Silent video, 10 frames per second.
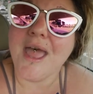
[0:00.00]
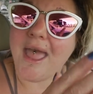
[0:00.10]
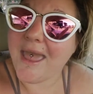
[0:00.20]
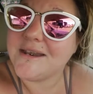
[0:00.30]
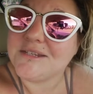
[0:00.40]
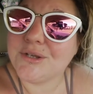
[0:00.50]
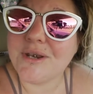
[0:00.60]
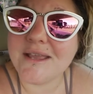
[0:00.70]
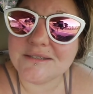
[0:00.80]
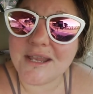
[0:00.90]
And until
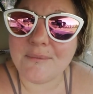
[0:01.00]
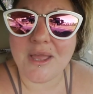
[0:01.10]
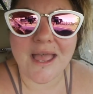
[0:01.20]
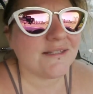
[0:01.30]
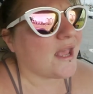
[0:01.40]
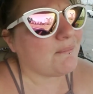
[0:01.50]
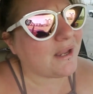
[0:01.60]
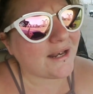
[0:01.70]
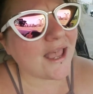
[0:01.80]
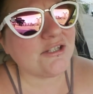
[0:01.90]
next time, guys,
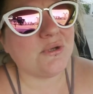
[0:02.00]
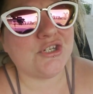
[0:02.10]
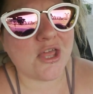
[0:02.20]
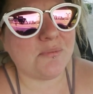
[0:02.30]
be nice to each other